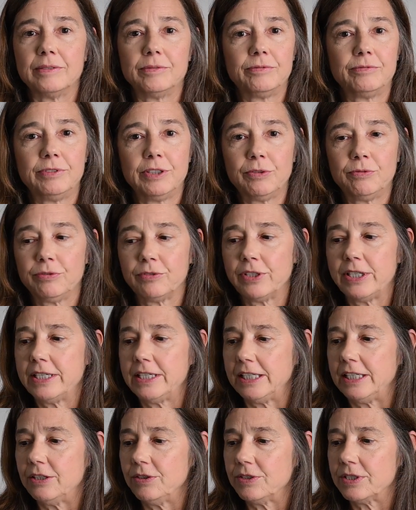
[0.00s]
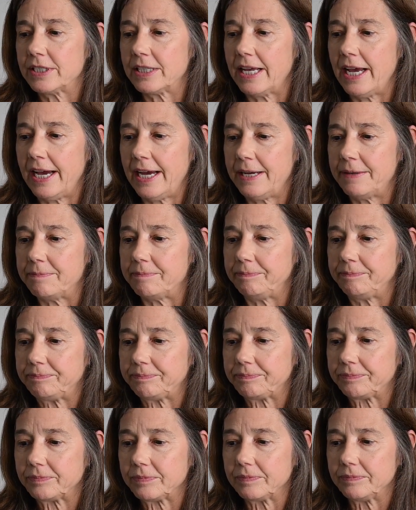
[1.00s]
feel free to use that.
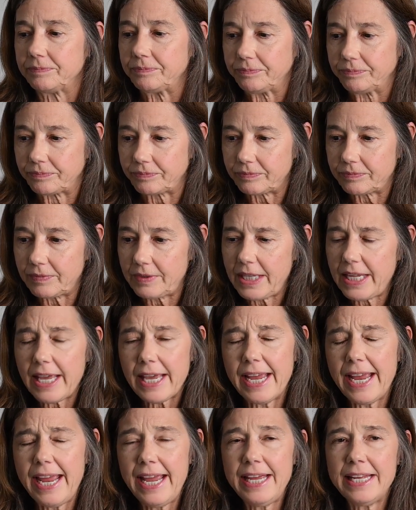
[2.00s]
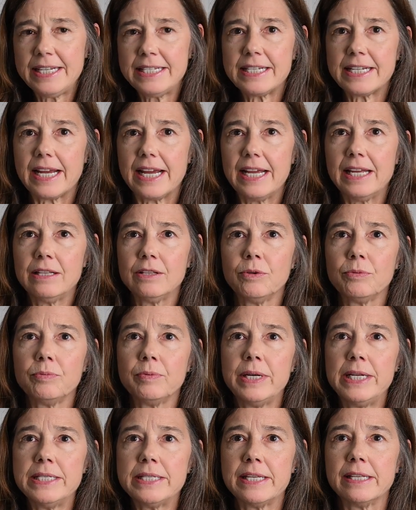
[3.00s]
And the
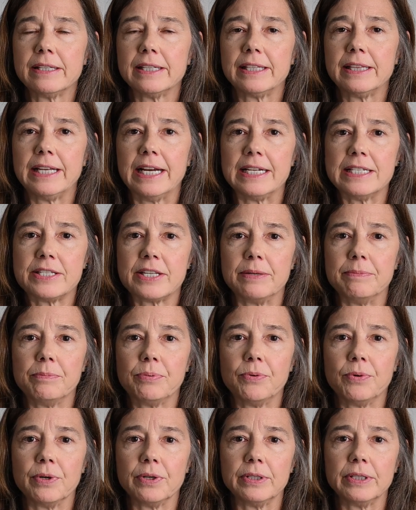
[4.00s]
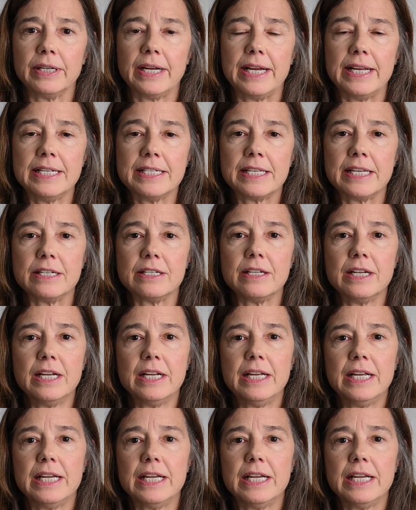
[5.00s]
reason that that's important is it